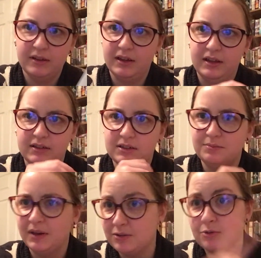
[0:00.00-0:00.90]
and
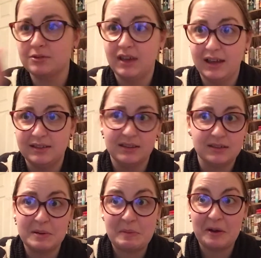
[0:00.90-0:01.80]
my daughter has it
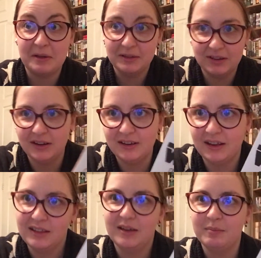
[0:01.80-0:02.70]
somewhere hiding
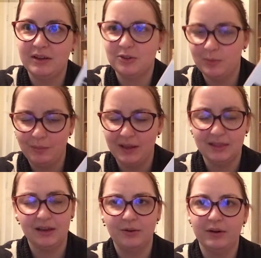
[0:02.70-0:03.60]
in her bedroom. I made
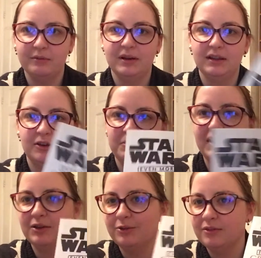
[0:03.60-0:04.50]
that quite a while ago, but I
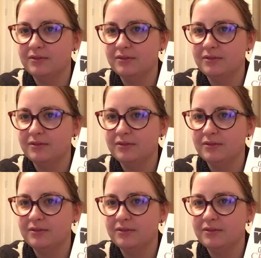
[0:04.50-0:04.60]
got